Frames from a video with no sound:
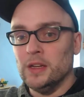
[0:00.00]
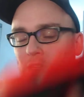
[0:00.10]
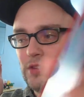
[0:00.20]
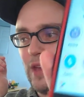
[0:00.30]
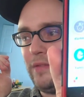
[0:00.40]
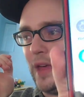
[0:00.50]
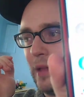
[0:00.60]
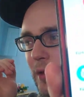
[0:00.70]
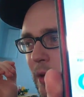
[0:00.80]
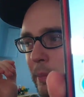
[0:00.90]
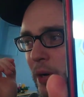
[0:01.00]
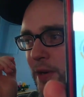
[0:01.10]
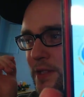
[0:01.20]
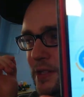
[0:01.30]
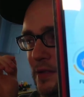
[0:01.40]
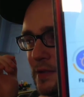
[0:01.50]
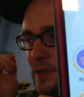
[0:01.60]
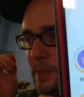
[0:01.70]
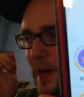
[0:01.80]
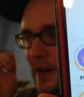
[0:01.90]
So you have like little bonus
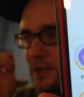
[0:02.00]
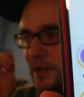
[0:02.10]
spots